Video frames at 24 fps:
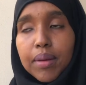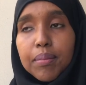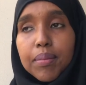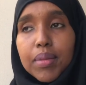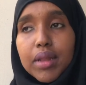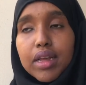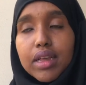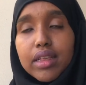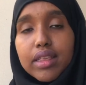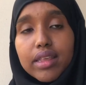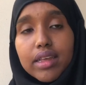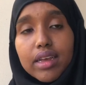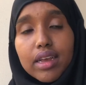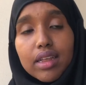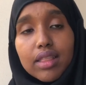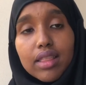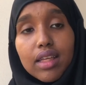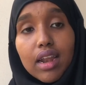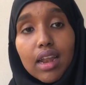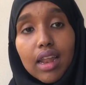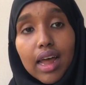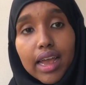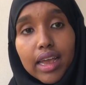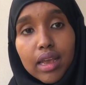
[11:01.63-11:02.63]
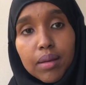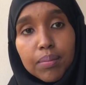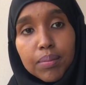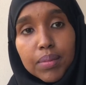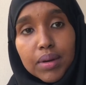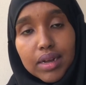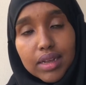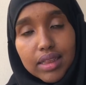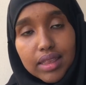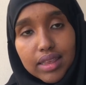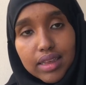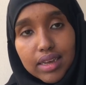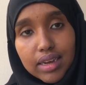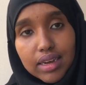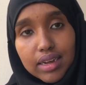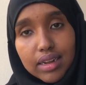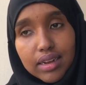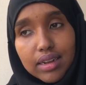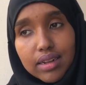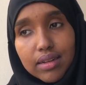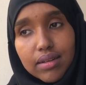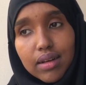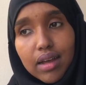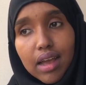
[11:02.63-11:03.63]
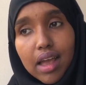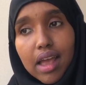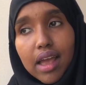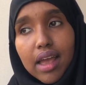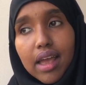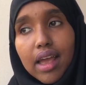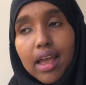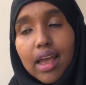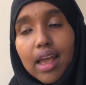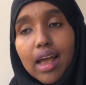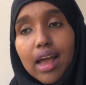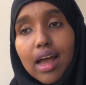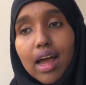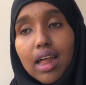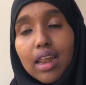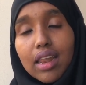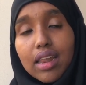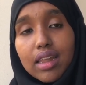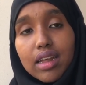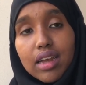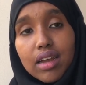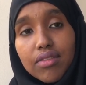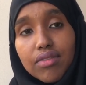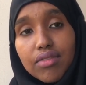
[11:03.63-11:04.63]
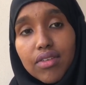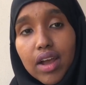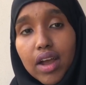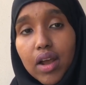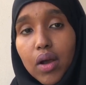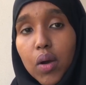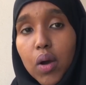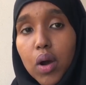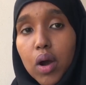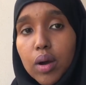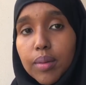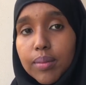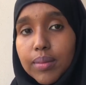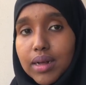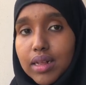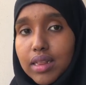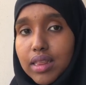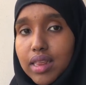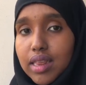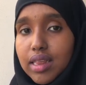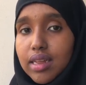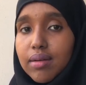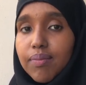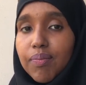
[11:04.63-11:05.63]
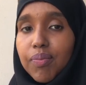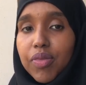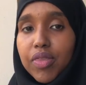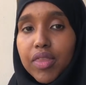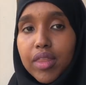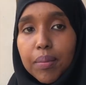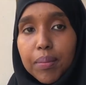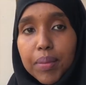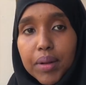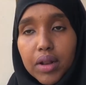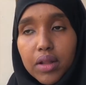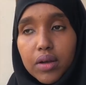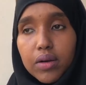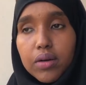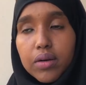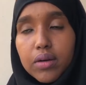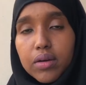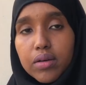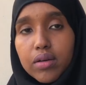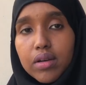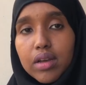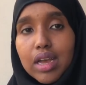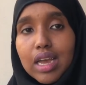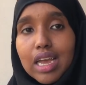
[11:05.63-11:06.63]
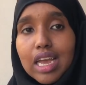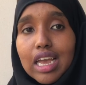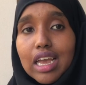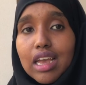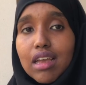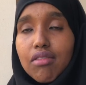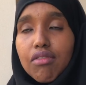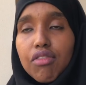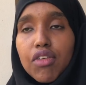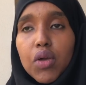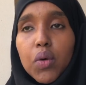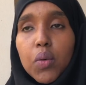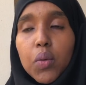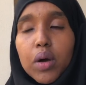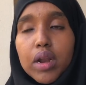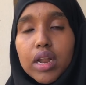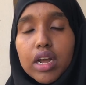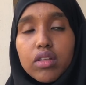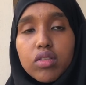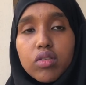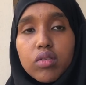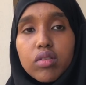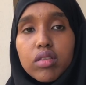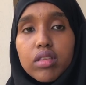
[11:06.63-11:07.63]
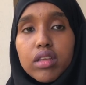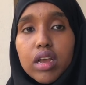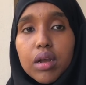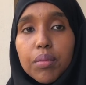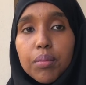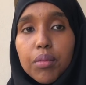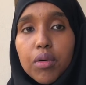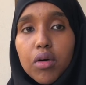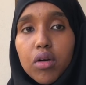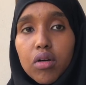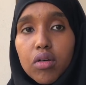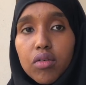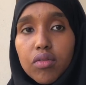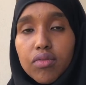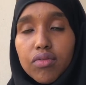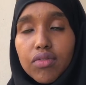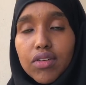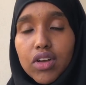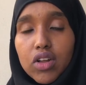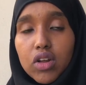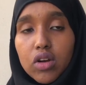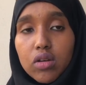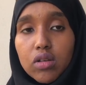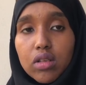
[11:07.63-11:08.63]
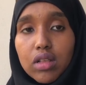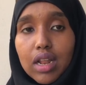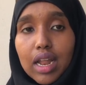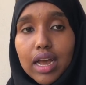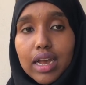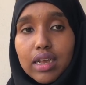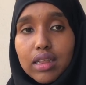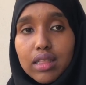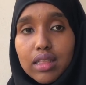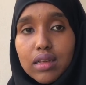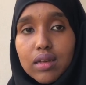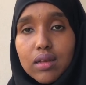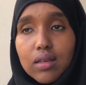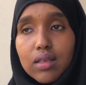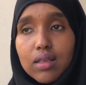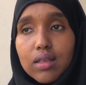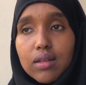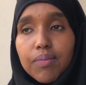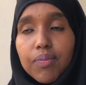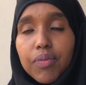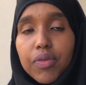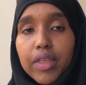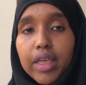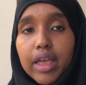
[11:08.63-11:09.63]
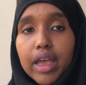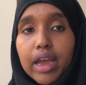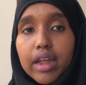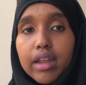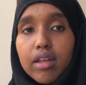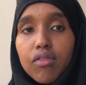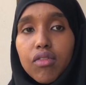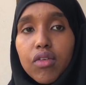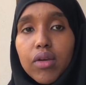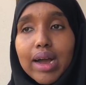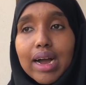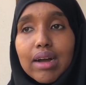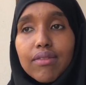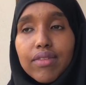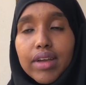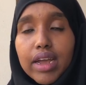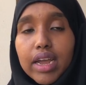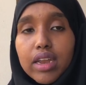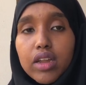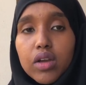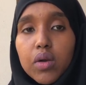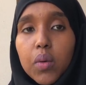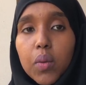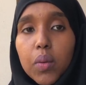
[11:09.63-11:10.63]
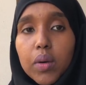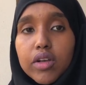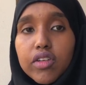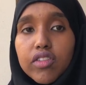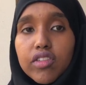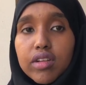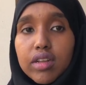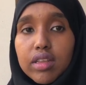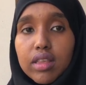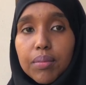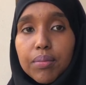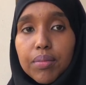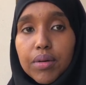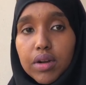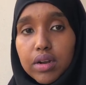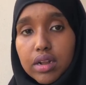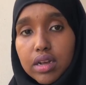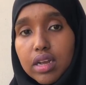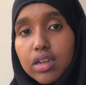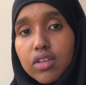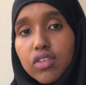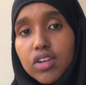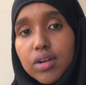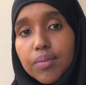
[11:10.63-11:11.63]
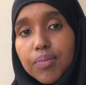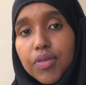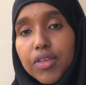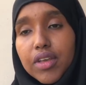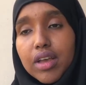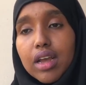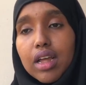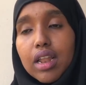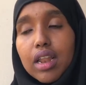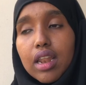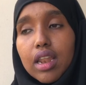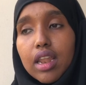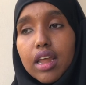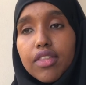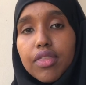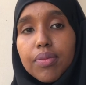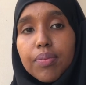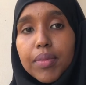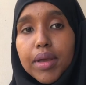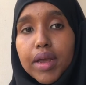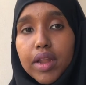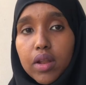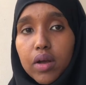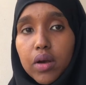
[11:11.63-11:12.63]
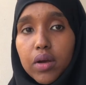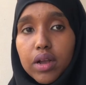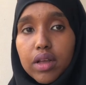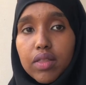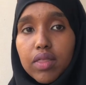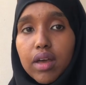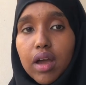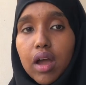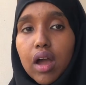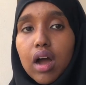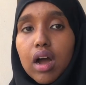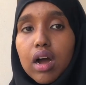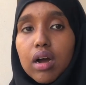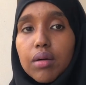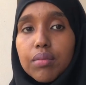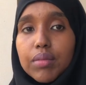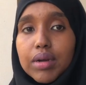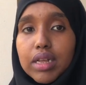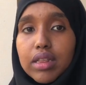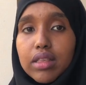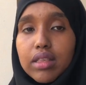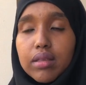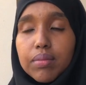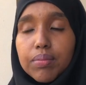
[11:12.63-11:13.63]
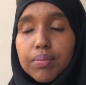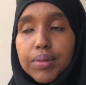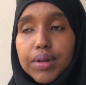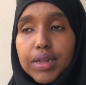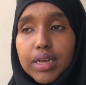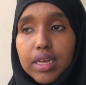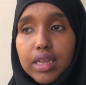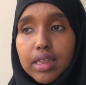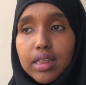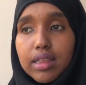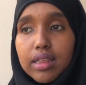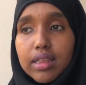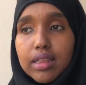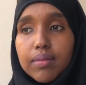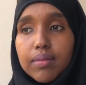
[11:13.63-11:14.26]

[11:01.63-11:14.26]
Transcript: please hit the like button and leave a comment in the below. If you wanted to see more videos like this, and if you have any questions about Egypt, let me know in the comments, please.